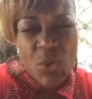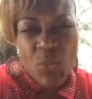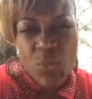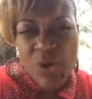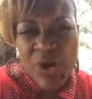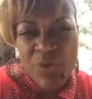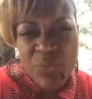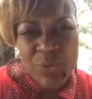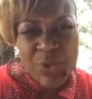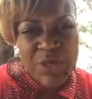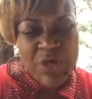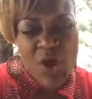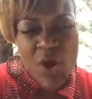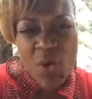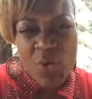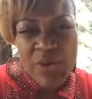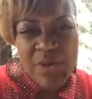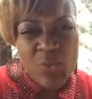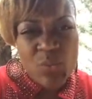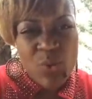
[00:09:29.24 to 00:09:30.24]
where we're
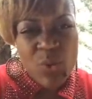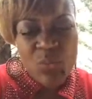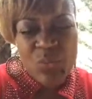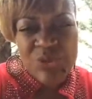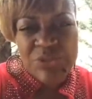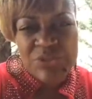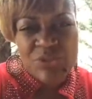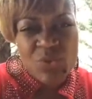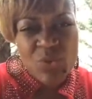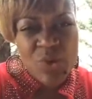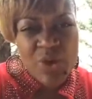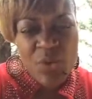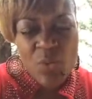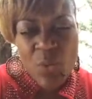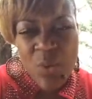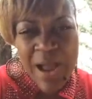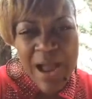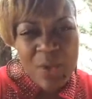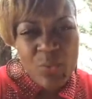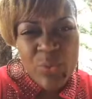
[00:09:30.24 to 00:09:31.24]
going, what we're doing,
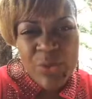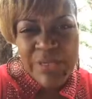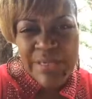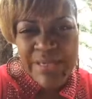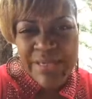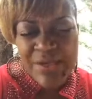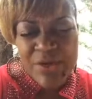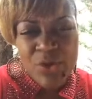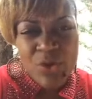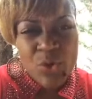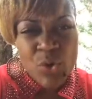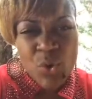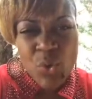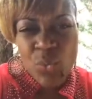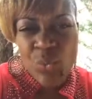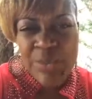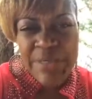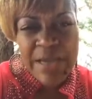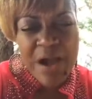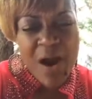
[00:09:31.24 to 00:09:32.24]
why we're here, who
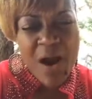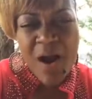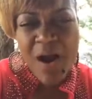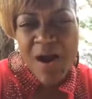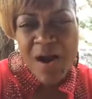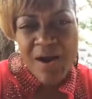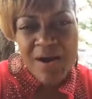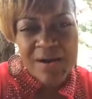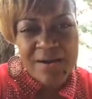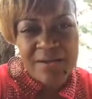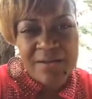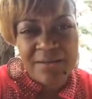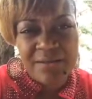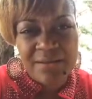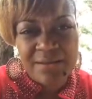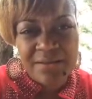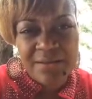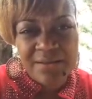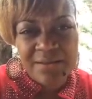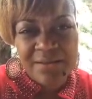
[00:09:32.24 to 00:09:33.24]
we are.
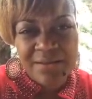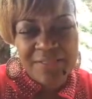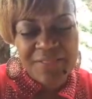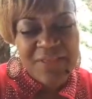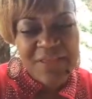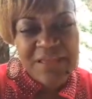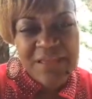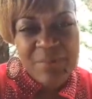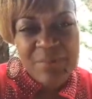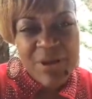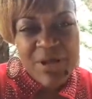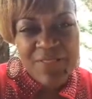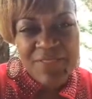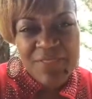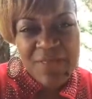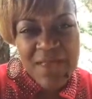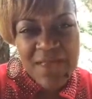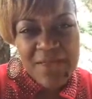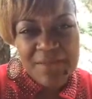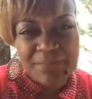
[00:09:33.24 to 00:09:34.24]
Think about
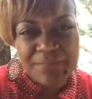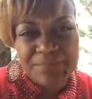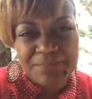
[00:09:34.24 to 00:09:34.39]
that.